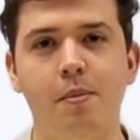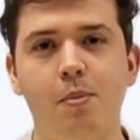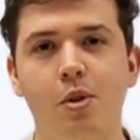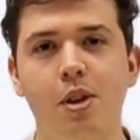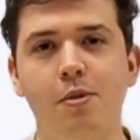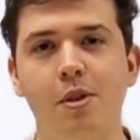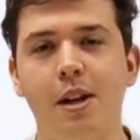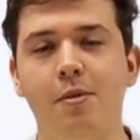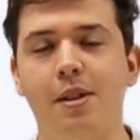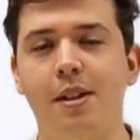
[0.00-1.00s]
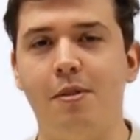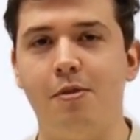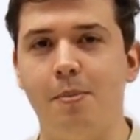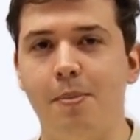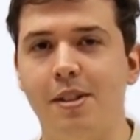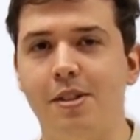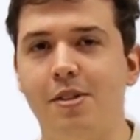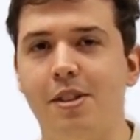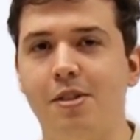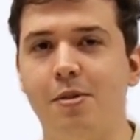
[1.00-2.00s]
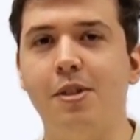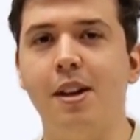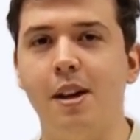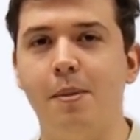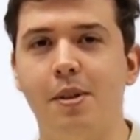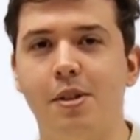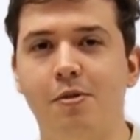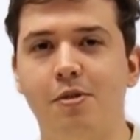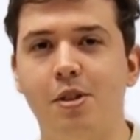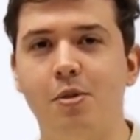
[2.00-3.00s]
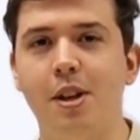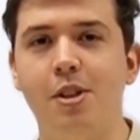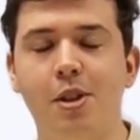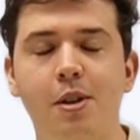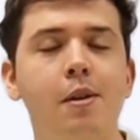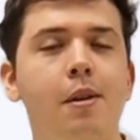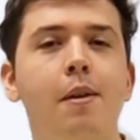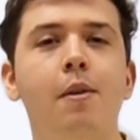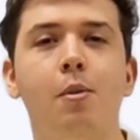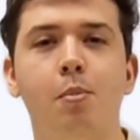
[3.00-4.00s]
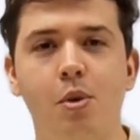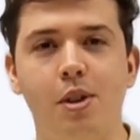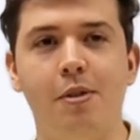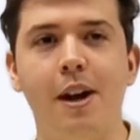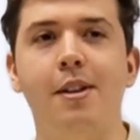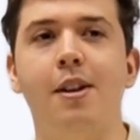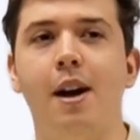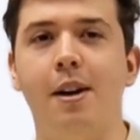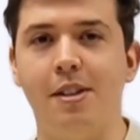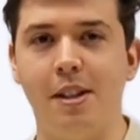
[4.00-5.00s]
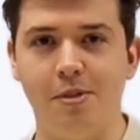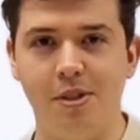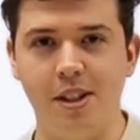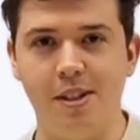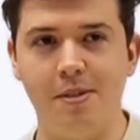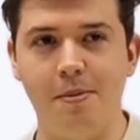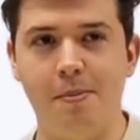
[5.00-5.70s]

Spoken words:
We'll cover everything from basic system setup and configuration to more advanced concepts like